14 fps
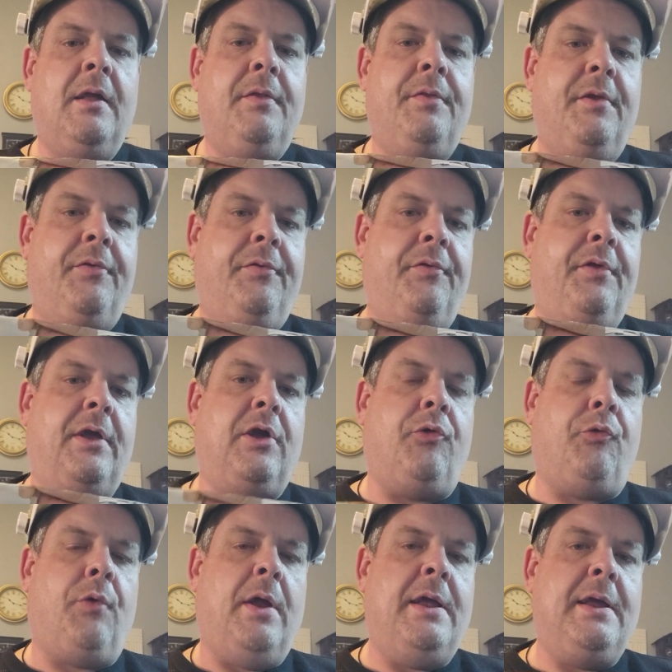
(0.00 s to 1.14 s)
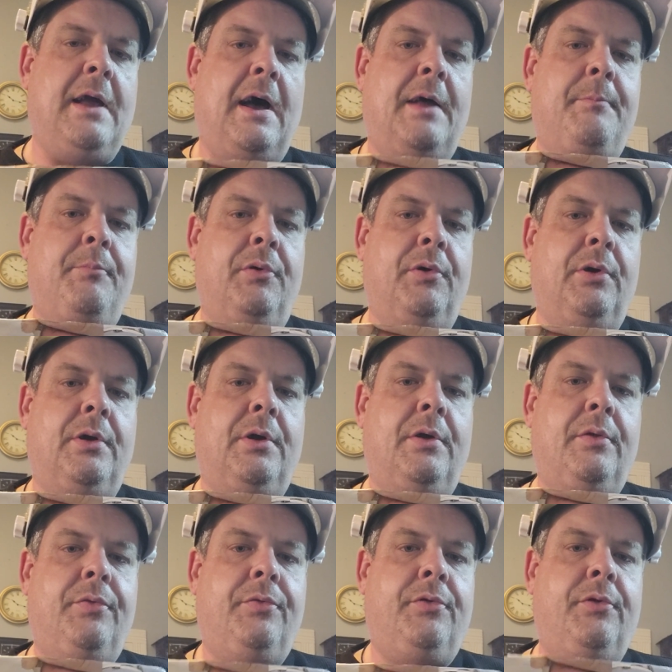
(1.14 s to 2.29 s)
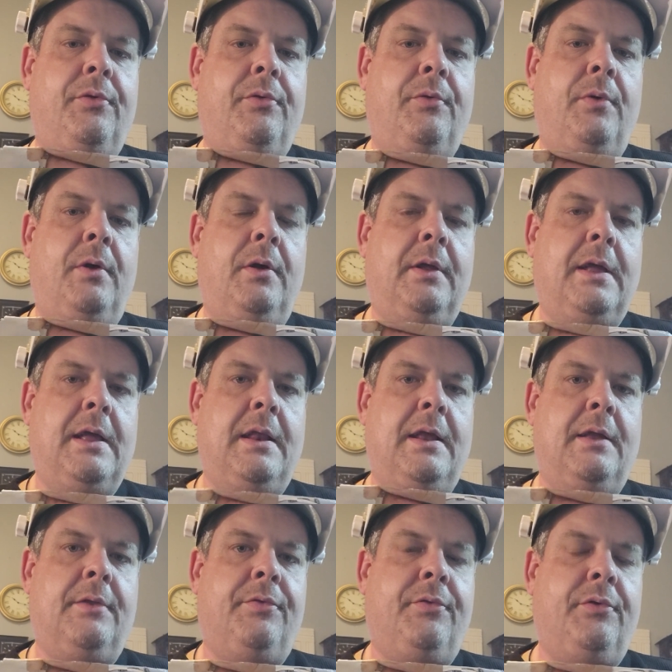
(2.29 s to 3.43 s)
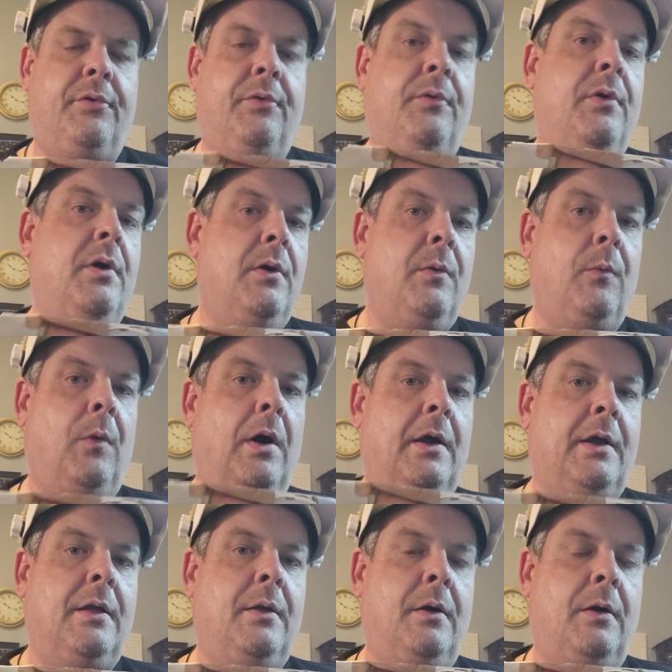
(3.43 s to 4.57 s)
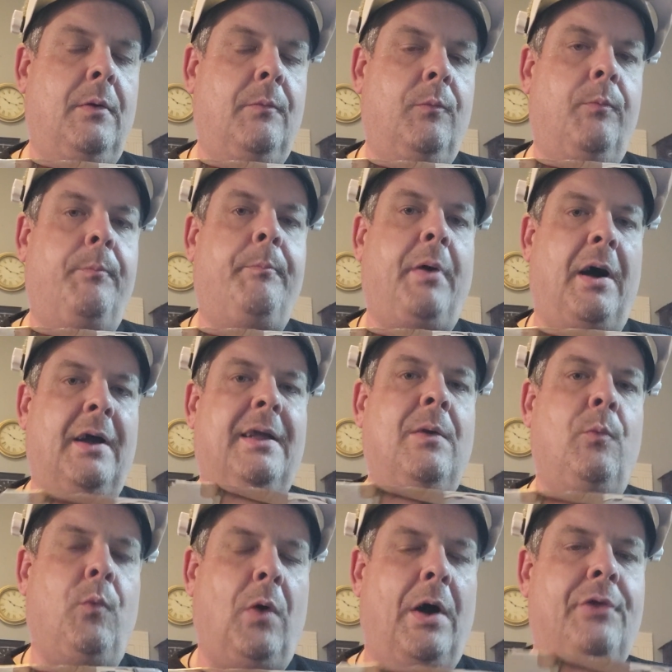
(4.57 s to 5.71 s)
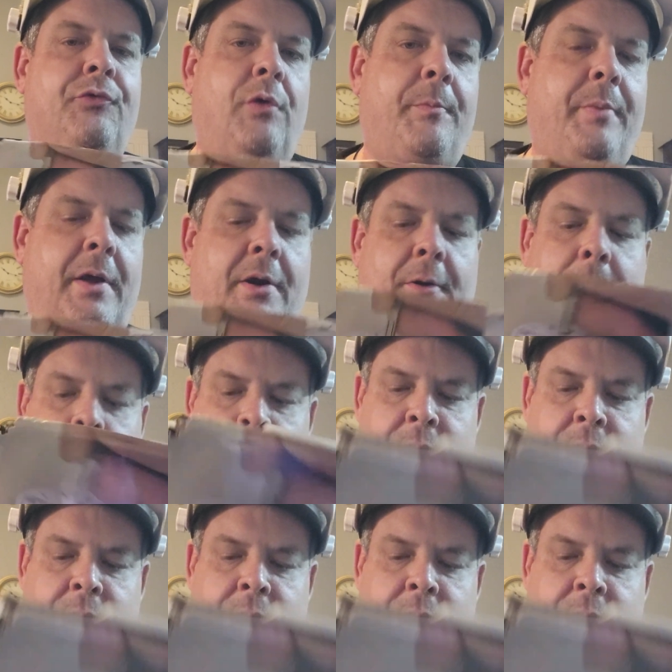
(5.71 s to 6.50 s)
This is a great guidebook to get into pocket watch repair.